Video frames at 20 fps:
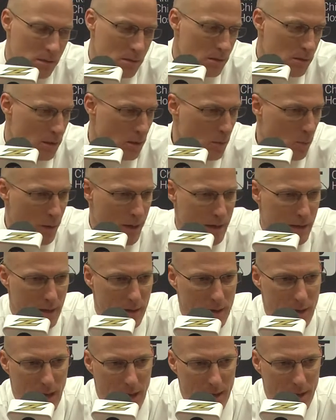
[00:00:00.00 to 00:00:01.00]
you know, we
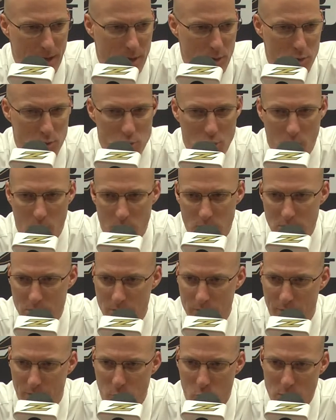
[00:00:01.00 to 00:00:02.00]
adhered to our
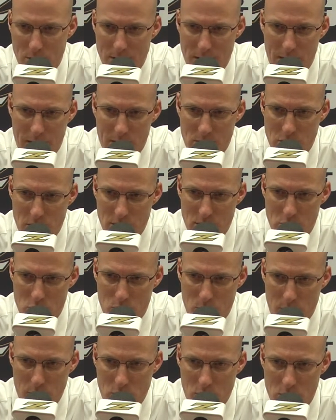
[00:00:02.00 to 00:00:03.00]
four tenets I
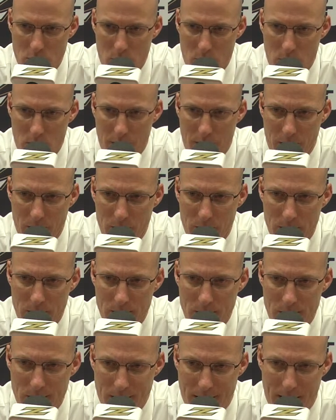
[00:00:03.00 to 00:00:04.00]
just mentioned earlier.
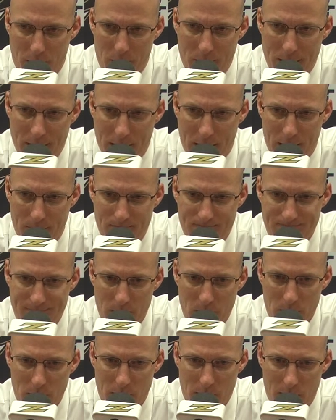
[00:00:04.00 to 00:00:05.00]
Today we did,
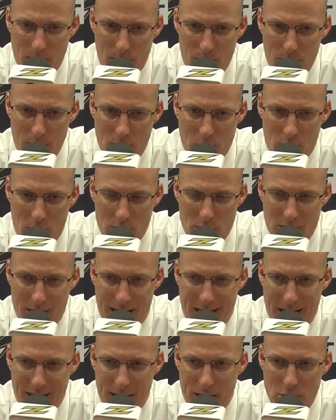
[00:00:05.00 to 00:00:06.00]
and because of
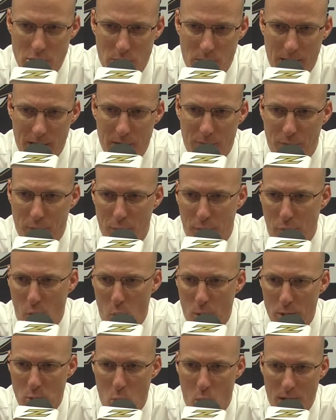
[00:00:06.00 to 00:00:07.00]
that, and you lead for
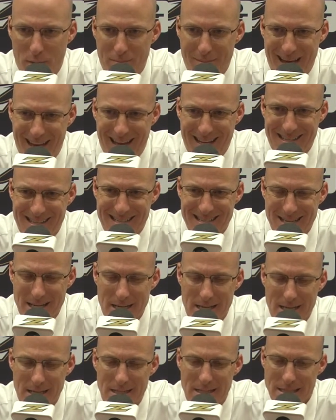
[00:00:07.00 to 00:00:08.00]
41 minutes,
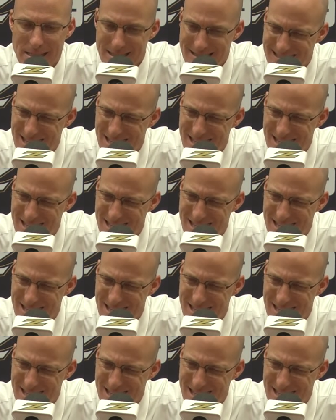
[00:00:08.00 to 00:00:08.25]
it's